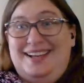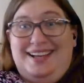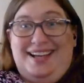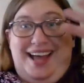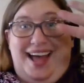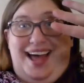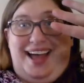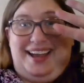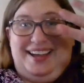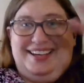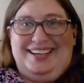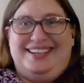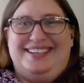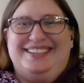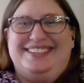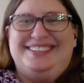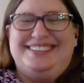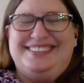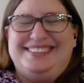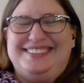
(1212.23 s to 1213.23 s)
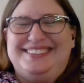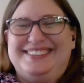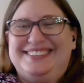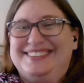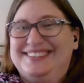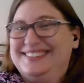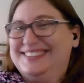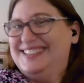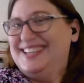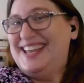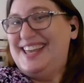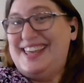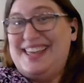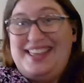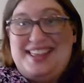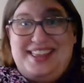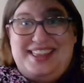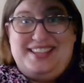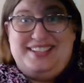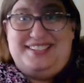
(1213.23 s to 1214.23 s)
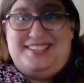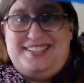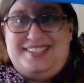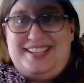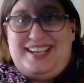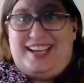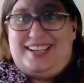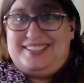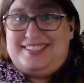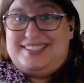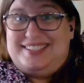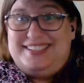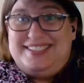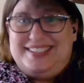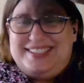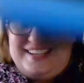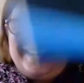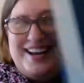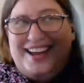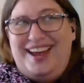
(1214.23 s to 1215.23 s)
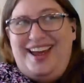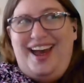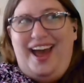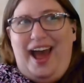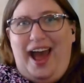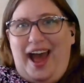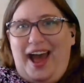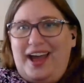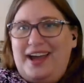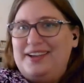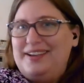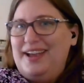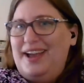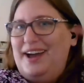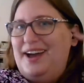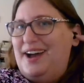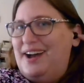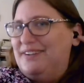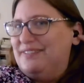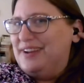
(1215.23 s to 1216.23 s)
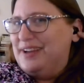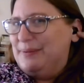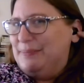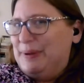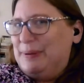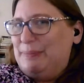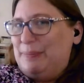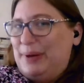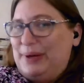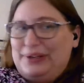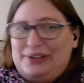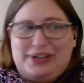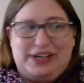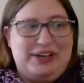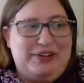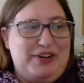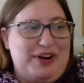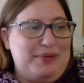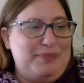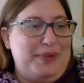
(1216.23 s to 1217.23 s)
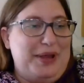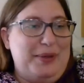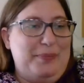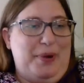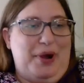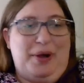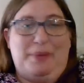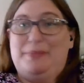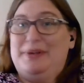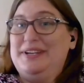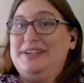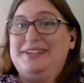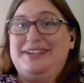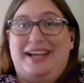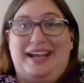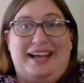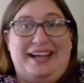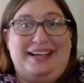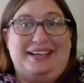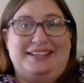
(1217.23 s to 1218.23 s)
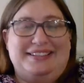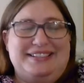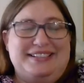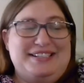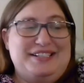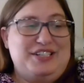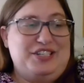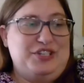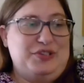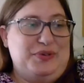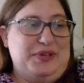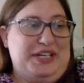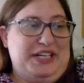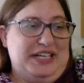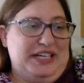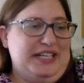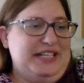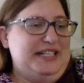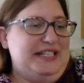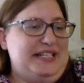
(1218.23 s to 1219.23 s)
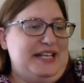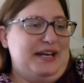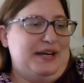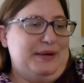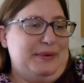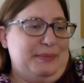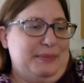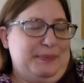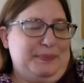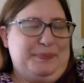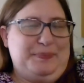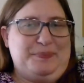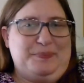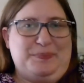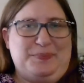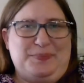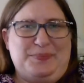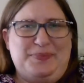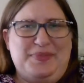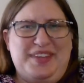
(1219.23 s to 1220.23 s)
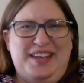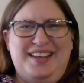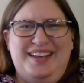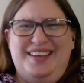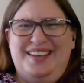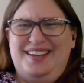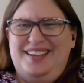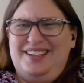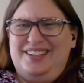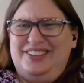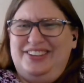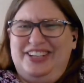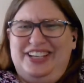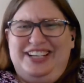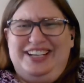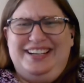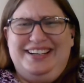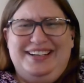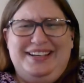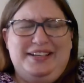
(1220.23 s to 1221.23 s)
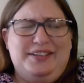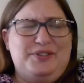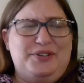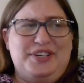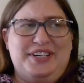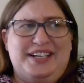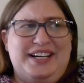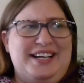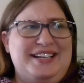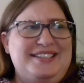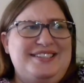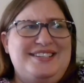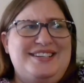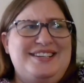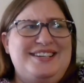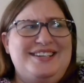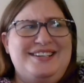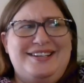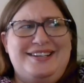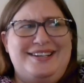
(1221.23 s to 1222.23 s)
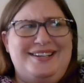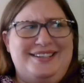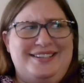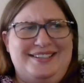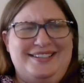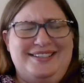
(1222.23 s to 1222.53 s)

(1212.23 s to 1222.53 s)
Hi. This is the guest list. I have been puttering around my apartment and doing some cleaning and organizing and,